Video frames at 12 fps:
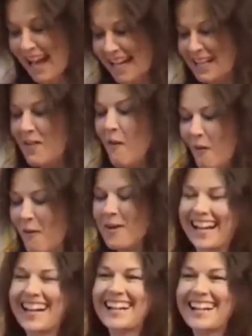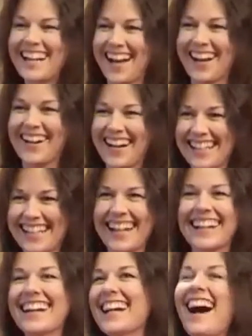Baddie orc. I
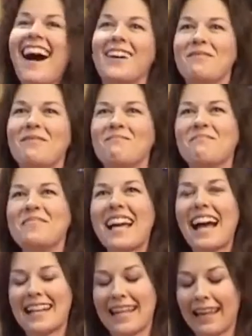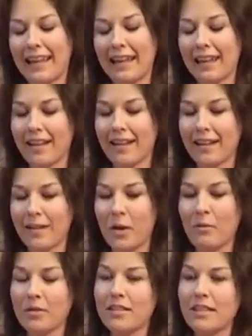know. And we
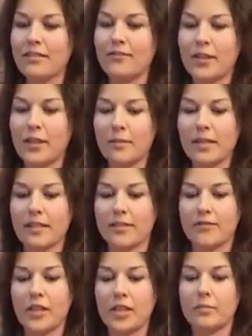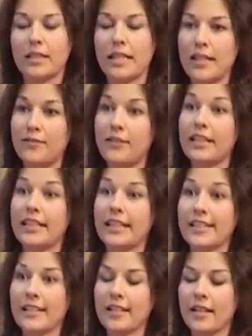were still filming the film, and he'd
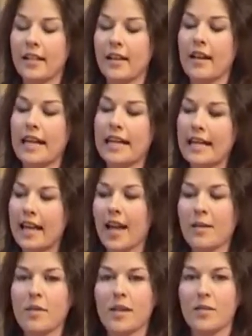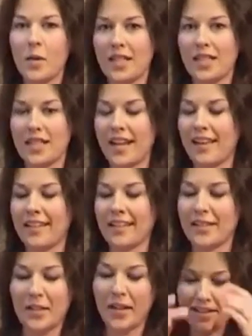finished. He came in one day.
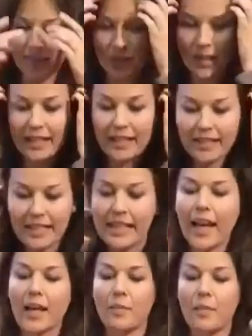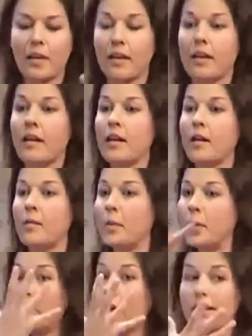This is a great story, because he came in,
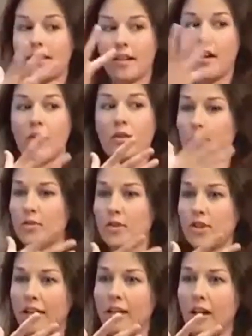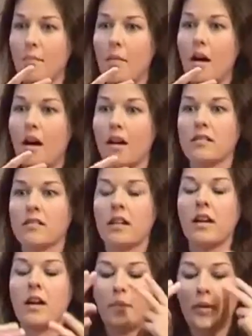put on his own Shaknar mask,
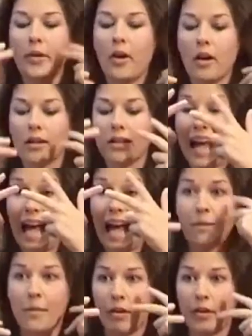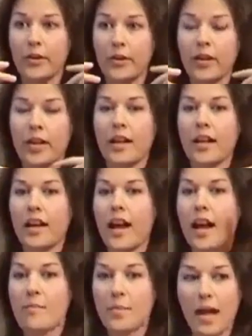put on camo,
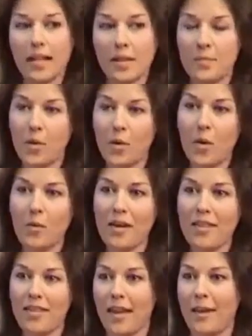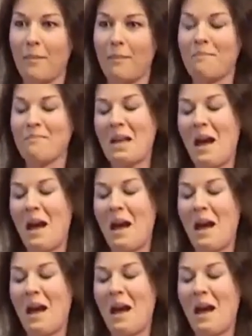and he'd brought with him